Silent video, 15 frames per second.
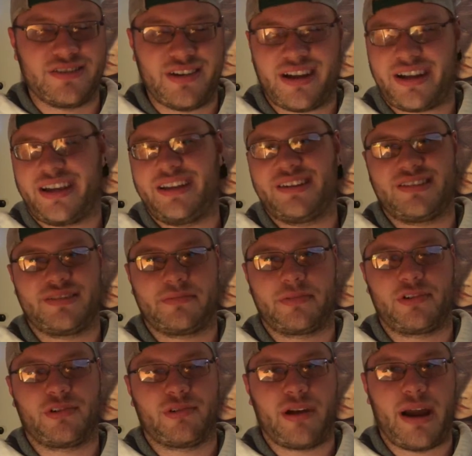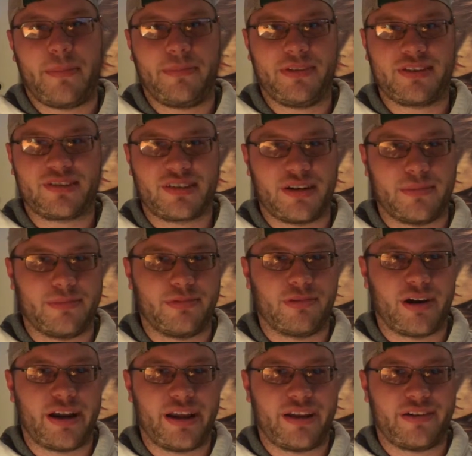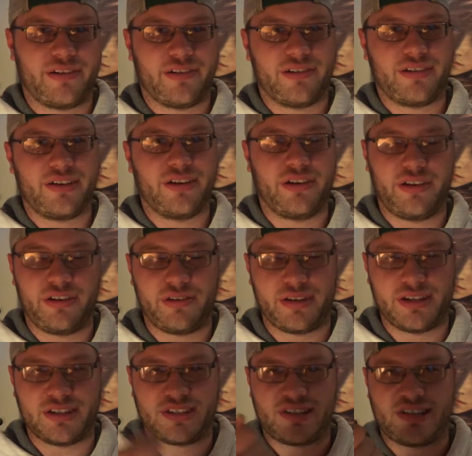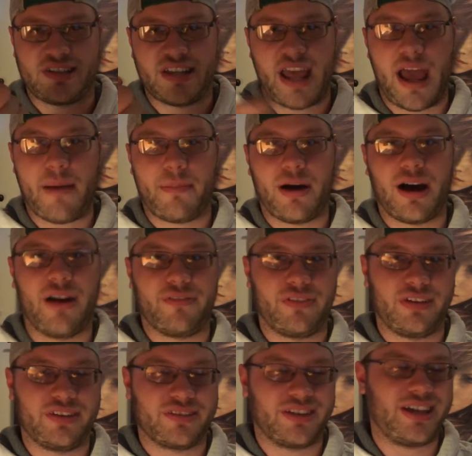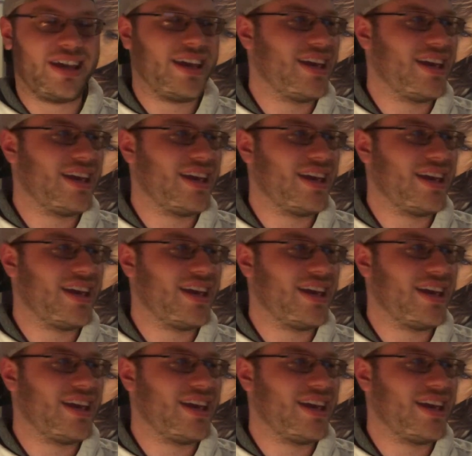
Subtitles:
You're not getting some crap that's going to break, or, you know, you can just snap off easily.